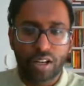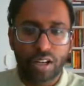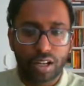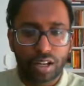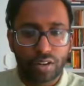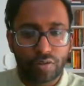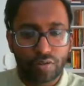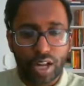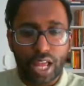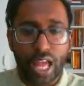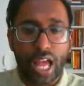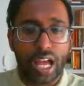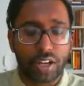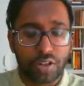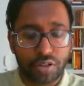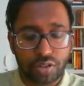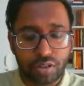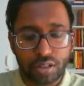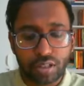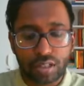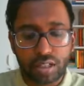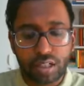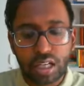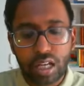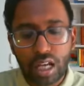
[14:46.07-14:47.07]

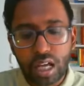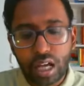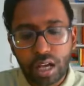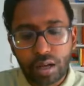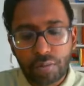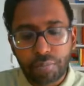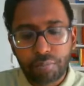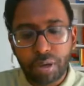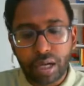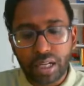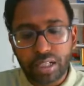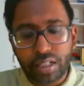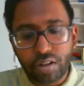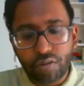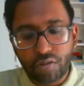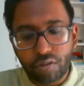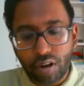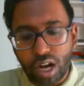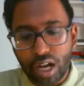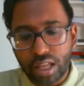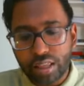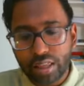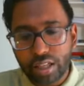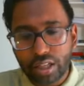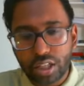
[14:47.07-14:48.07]
reaction, but
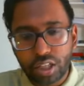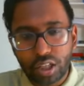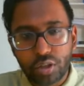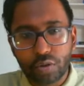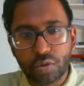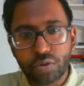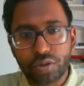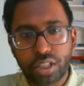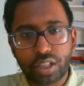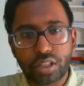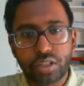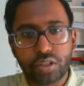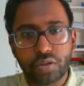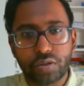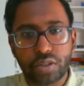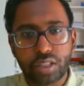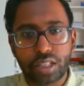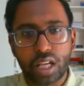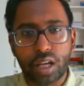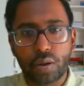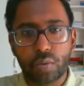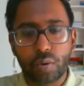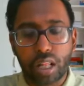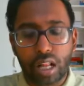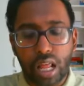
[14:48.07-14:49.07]
rather use it to
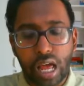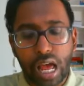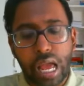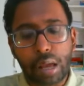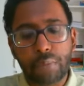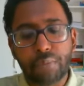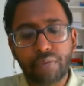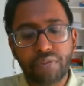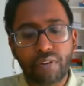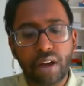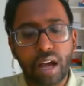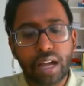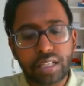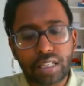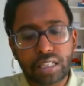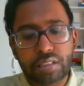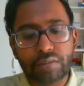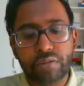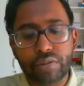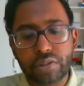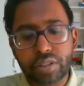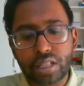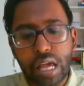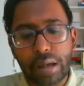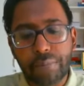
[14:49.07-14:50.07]
say, well, I'm fighting
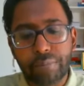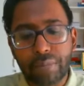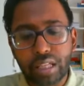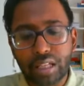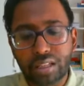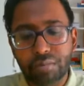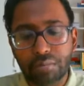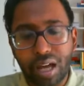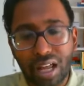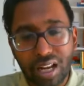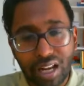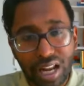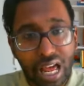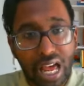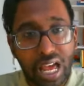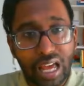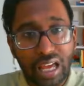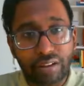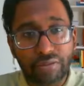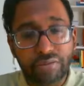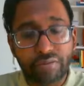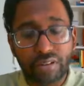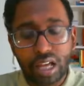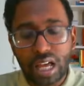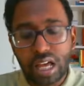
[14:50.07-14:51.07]
for something in my
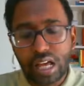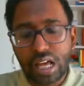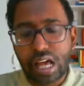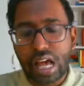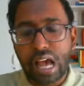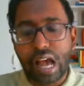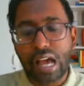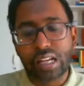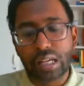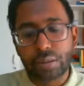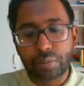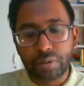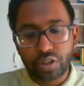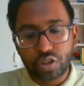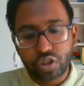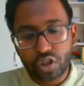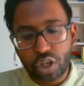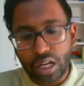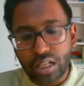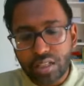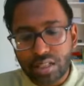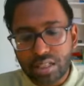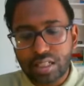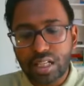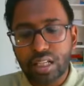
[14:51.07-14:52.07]
life and I'm
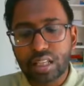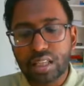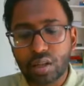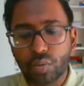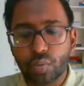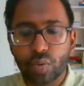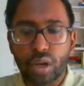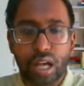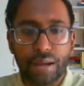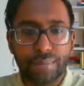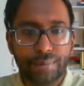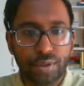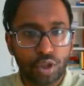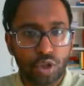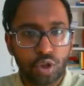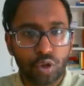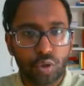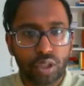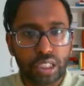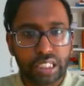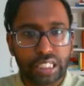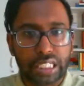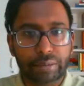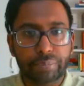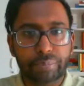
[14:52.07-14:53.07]
adjusting the way I'm
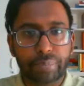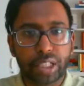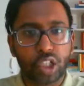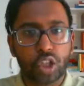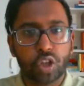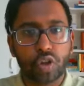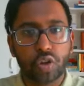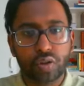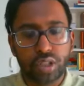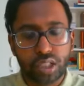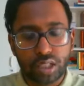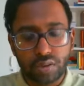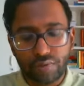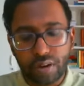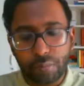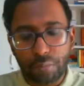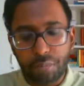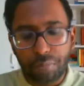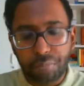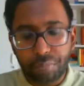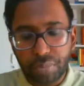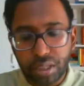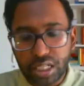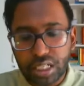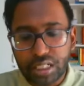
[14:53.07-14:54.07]
doing it, because from a
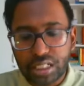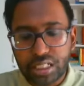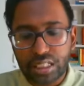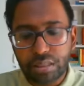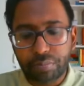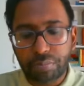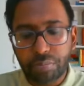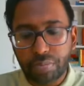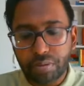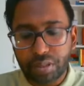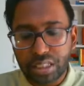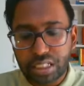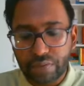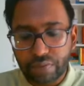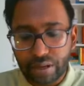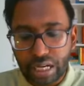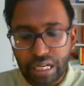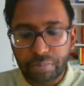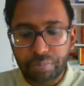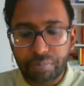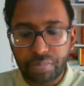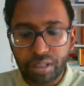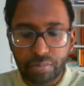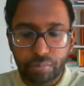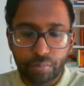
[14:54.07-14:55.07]
personal
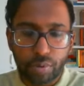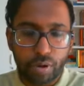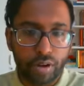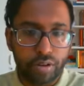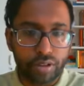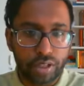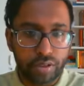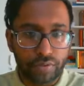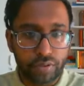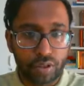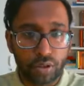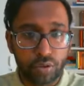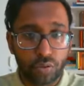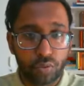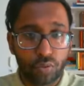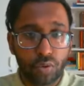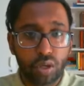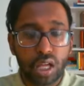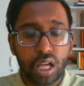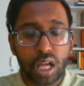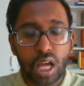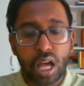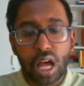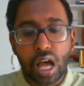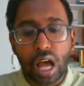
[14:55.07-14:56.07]
development point of view,
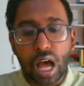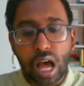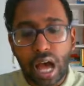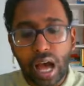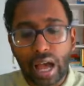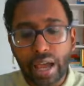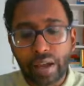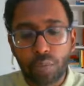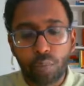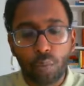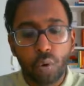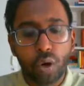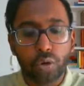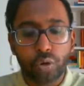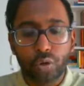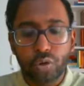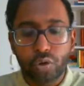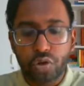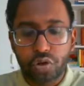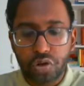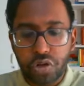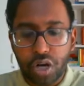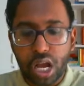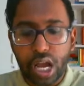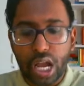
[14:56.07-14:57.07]
I want to
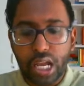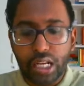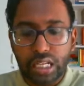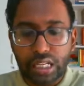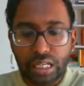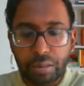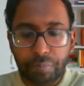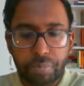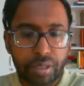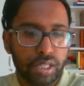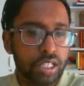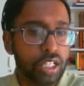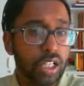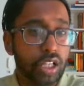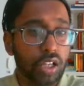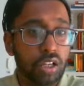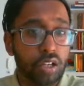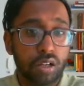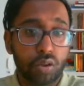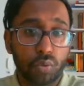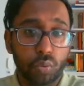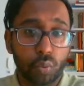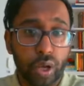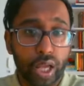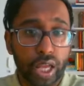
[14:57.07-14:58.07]
shine in a
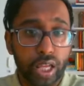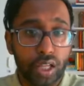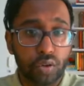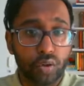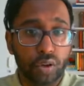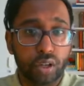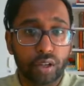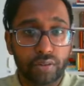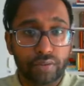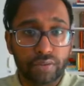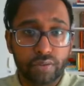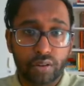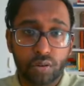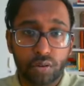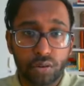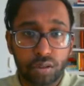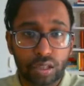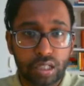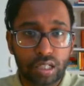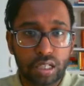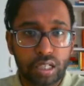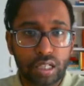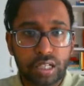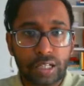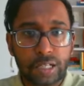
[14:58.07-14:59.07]
particular way going
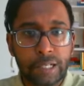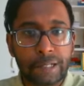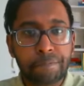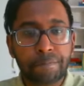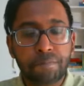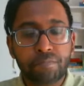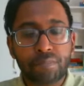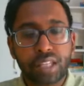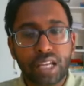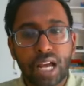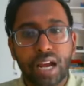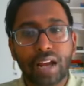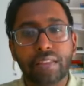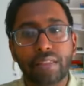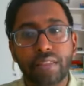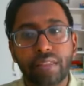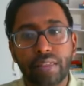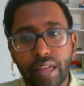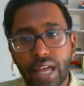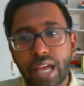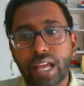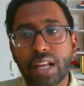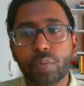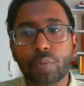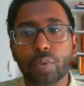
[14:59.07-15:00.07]
forward. And
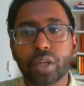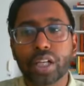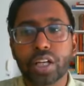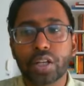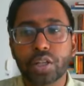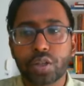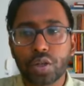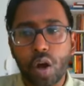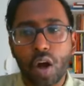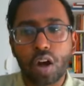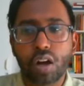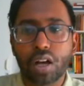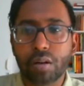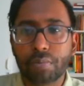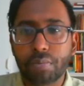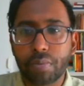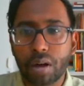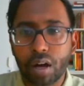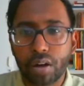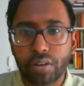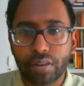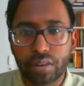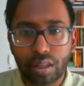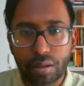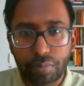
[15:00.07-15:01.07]
then we can talk
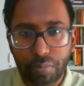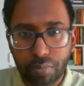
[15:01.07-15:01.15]
about the